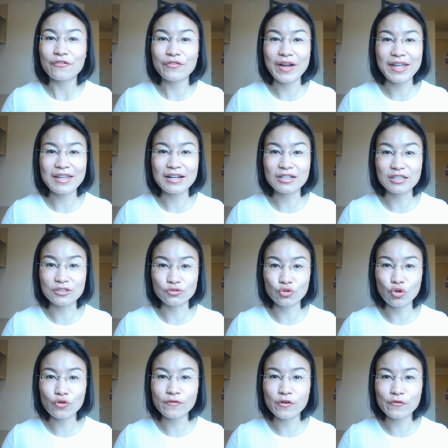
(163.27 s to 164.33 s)
via a
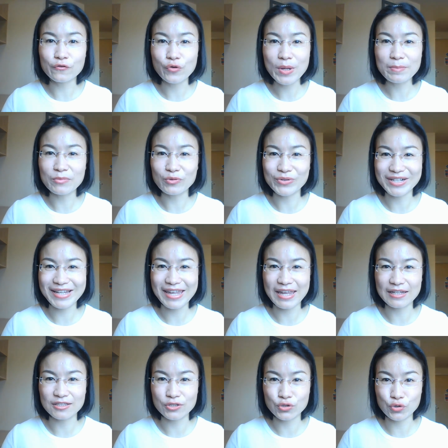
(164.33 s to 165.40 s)
novel framework
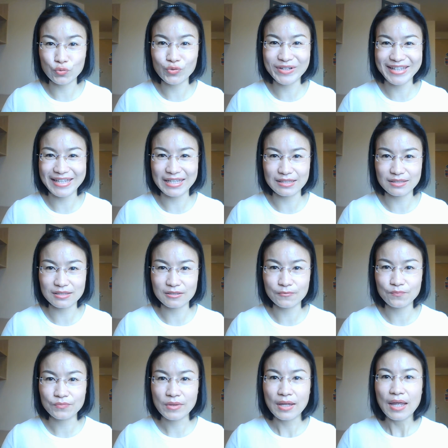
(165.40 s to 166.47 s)
and toolkit.
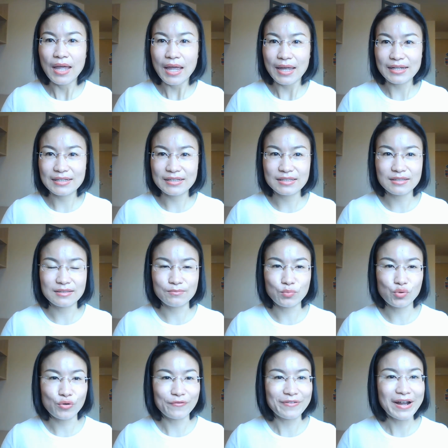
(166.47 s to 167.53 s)
It
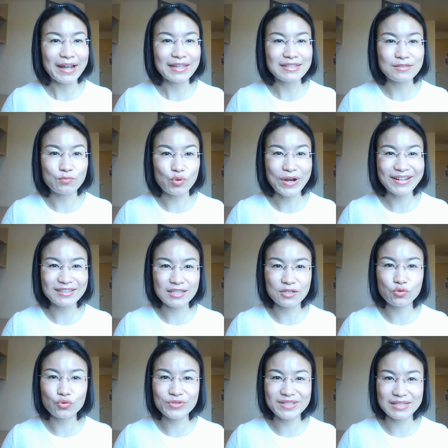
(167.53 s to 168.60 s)
provides
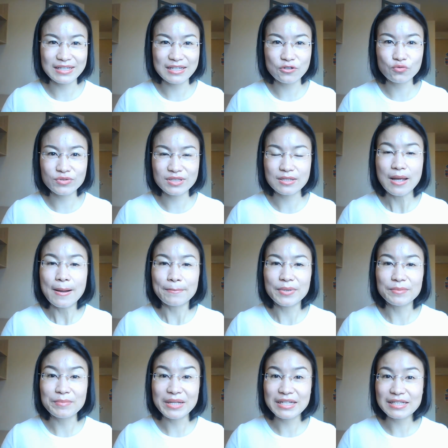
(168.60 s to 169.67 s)
practical skills,
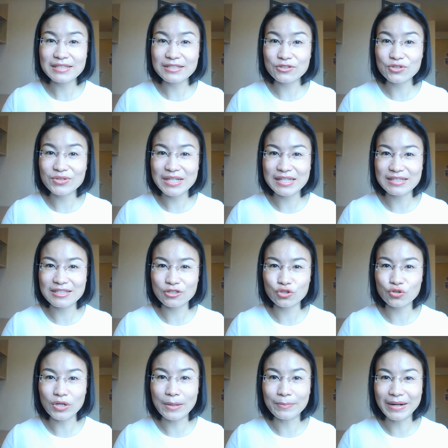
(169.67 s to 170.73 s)
permitting students
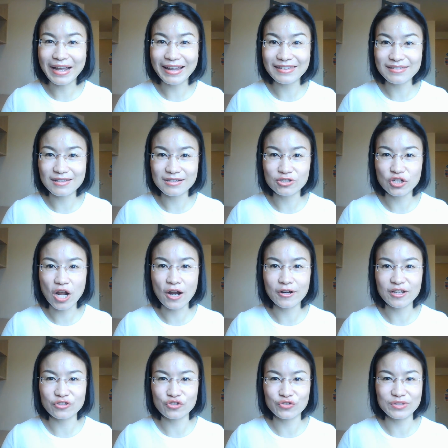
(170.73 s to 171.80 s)
to apply their
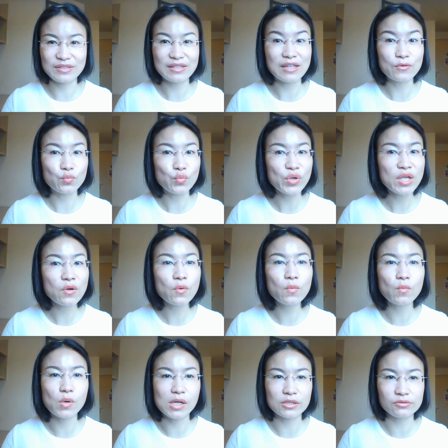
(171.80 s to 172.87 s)
knowledge in the real
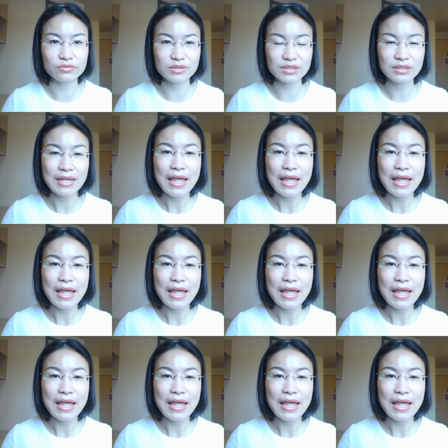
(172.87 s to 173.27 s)
world,